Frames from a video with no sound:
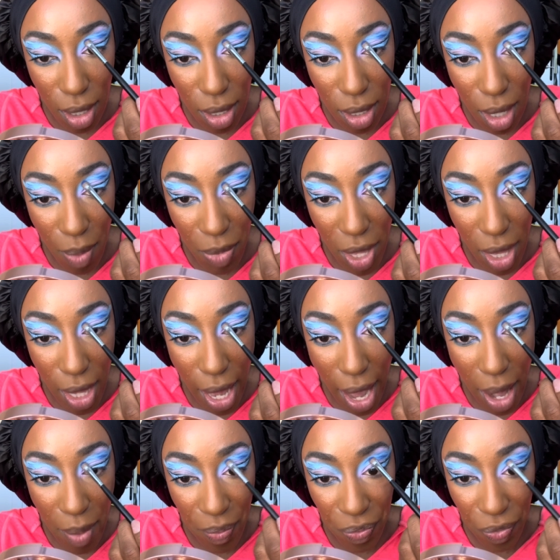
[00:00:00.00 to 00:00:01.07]
something that
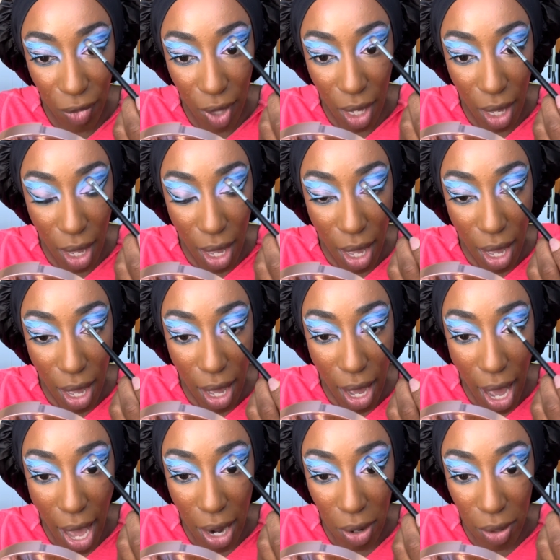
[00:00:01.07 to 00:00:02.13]

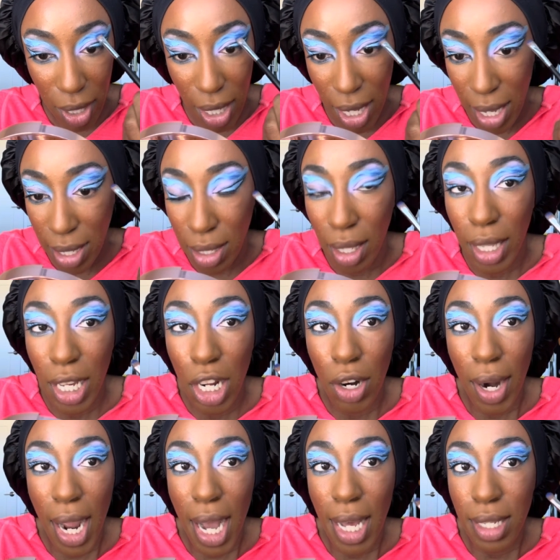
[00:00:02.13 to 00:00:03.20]
I don't easily
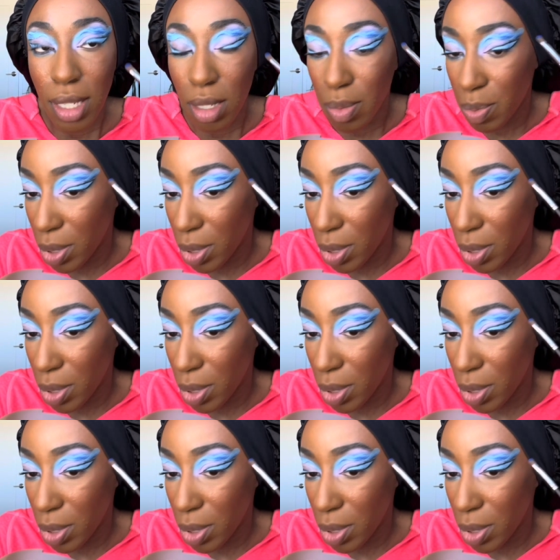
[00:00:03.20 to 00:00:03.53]
grasp.